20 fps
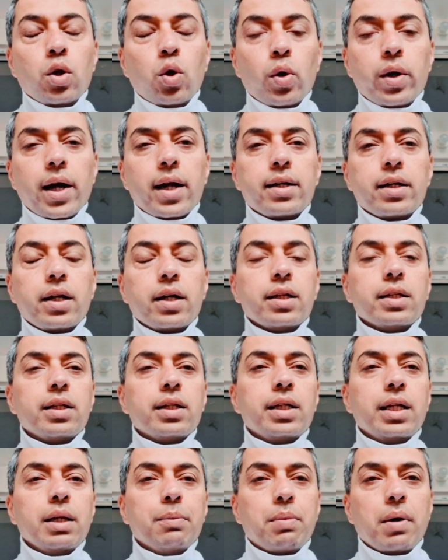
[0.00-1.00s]
look at
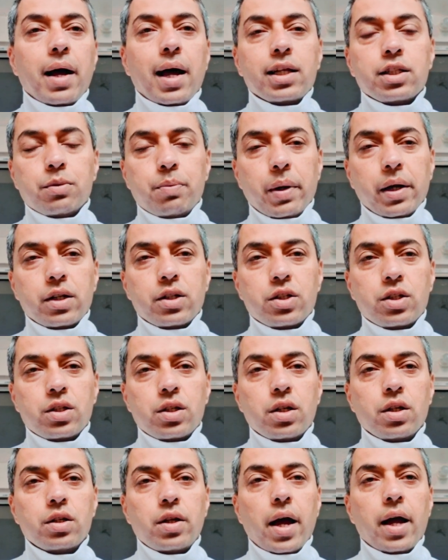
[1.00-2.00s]
the deeper aspects
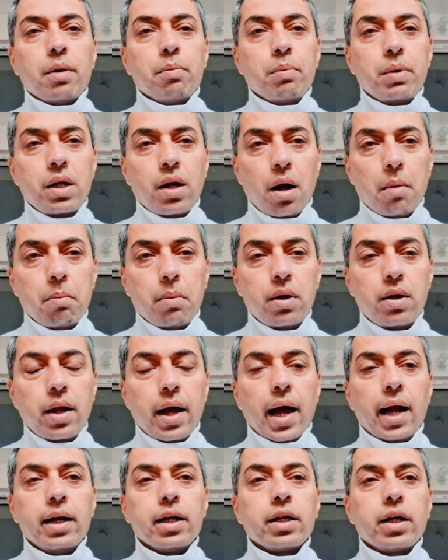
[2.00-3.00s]
and be humble
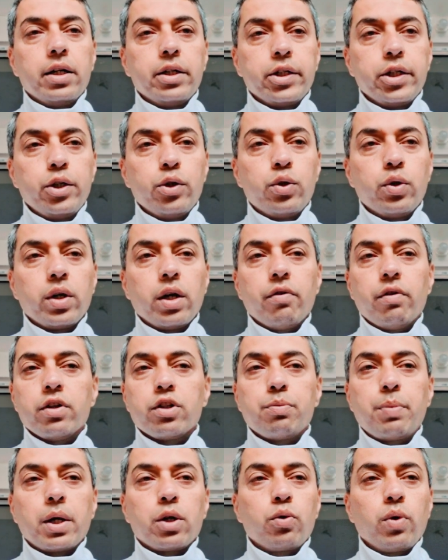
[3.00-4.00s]
and continue to give
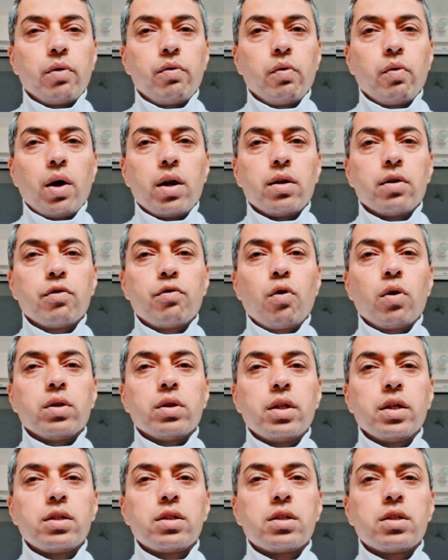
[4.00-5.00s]
respect to everyone for
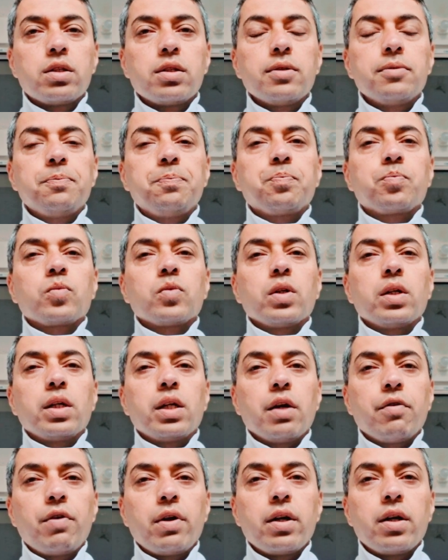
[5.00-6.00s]
this
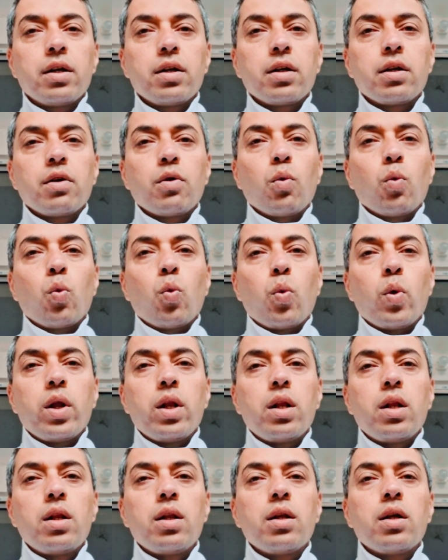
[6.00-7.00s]
giving
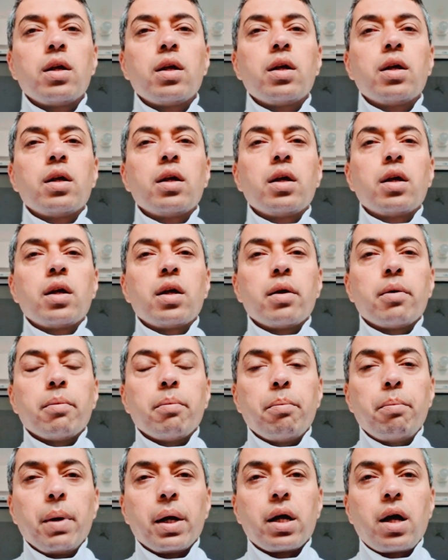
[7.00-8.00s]
will
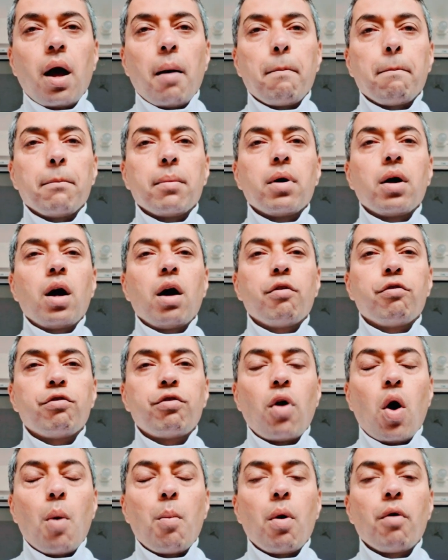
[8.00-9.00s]
become a
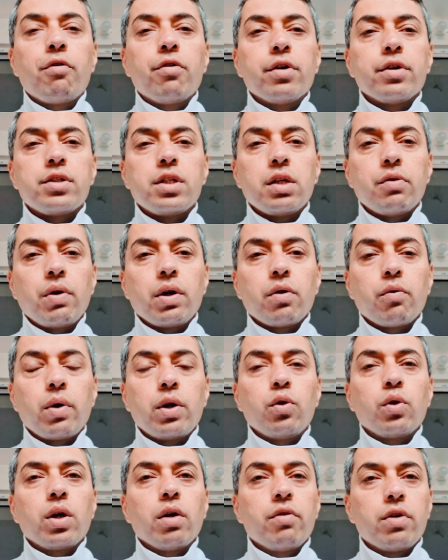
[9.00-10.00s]
form of receiving
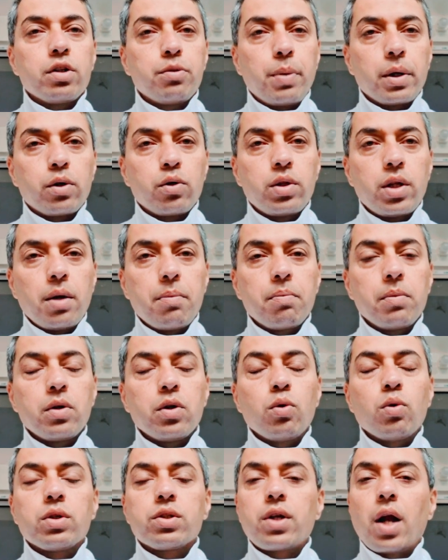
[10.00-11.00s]
when you give respect to them
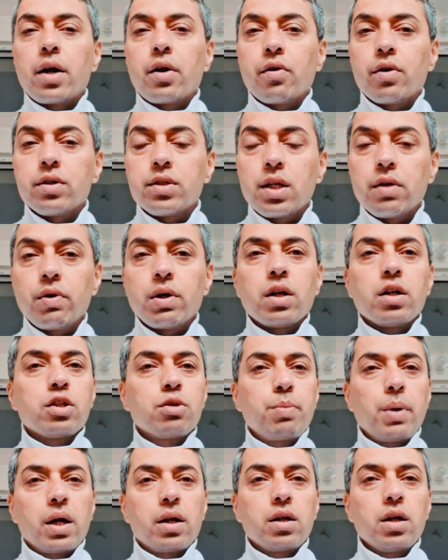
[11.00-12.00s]
you'll start receiving
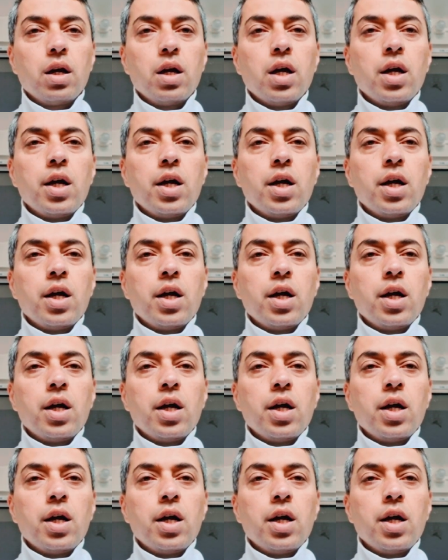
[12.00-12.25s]
respect